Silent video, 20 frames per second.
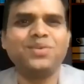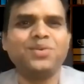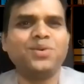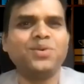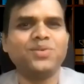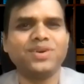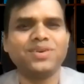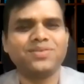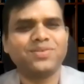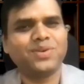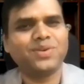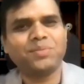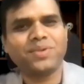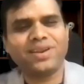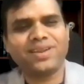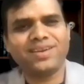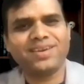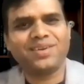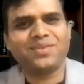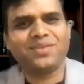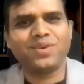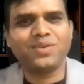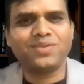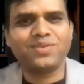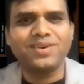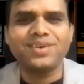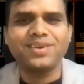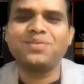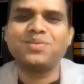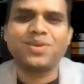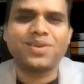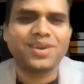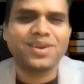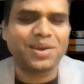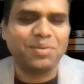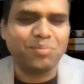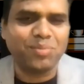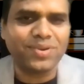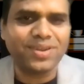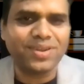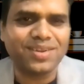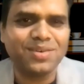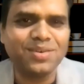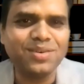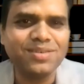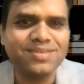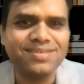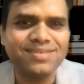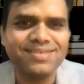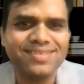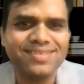don't work for money, and we are working for a company, no?